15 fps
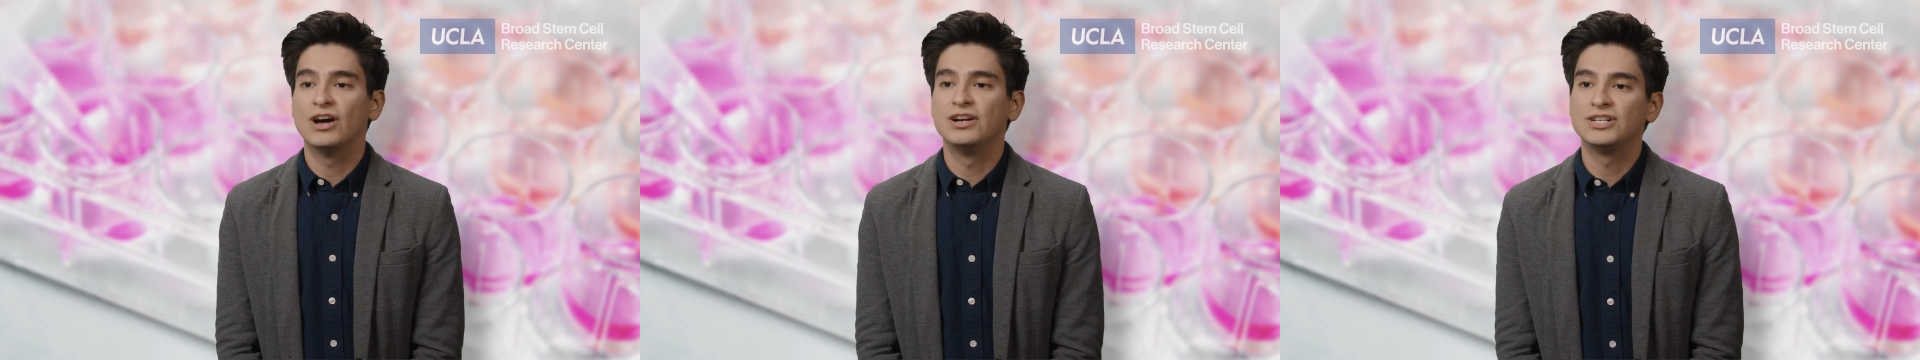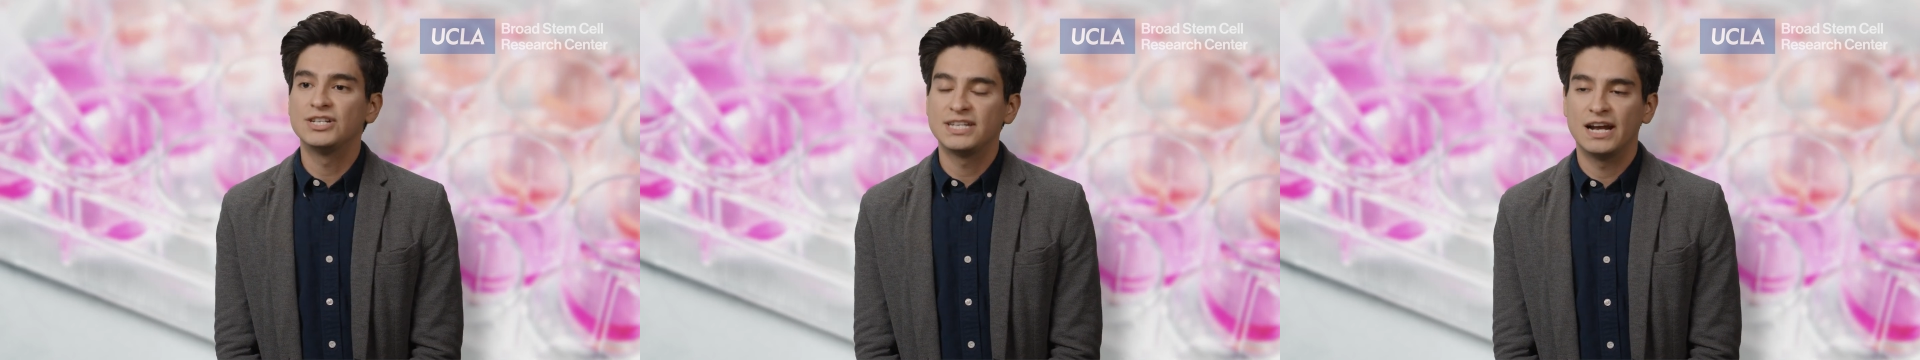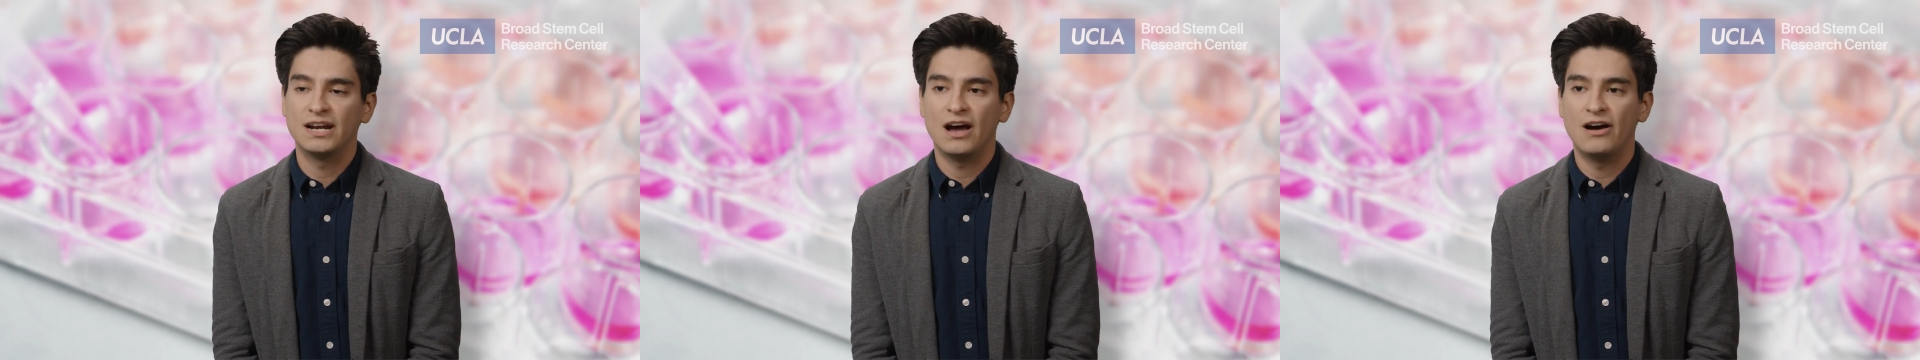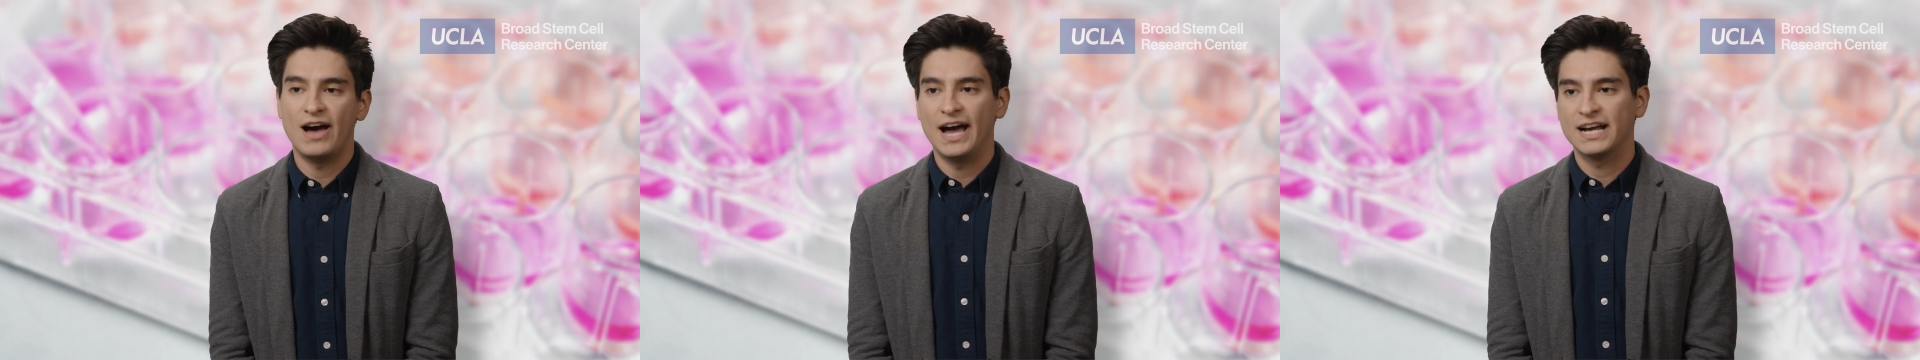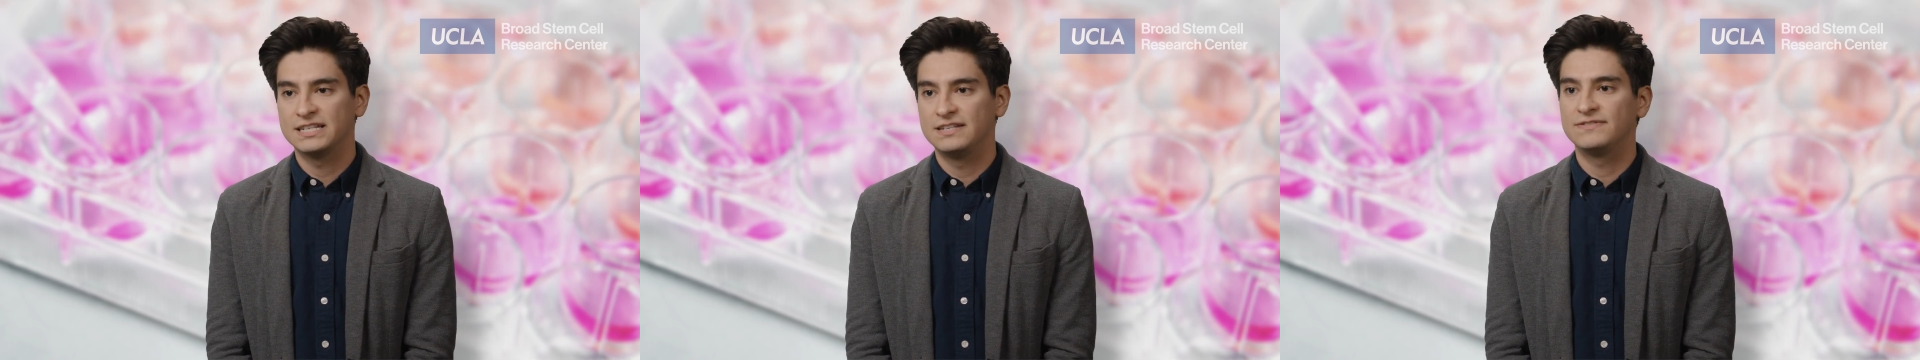understand how
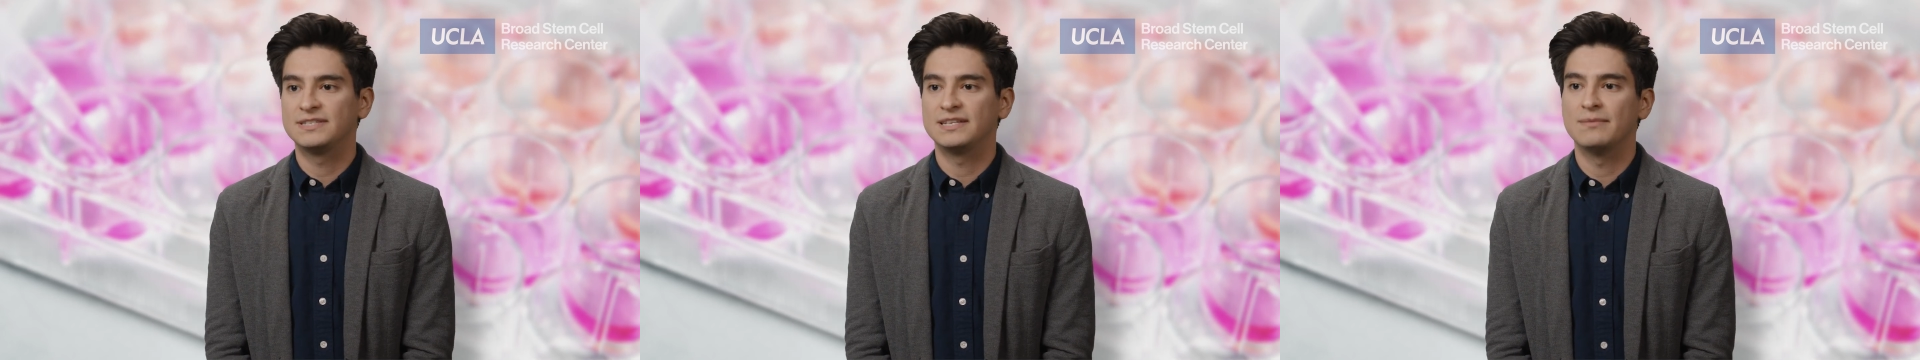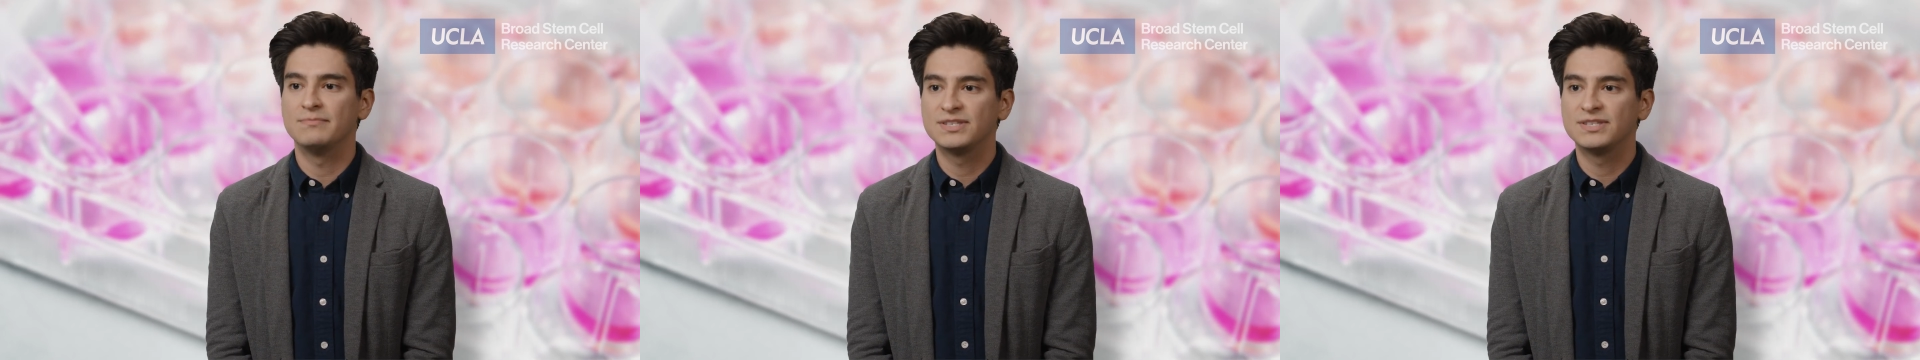active stem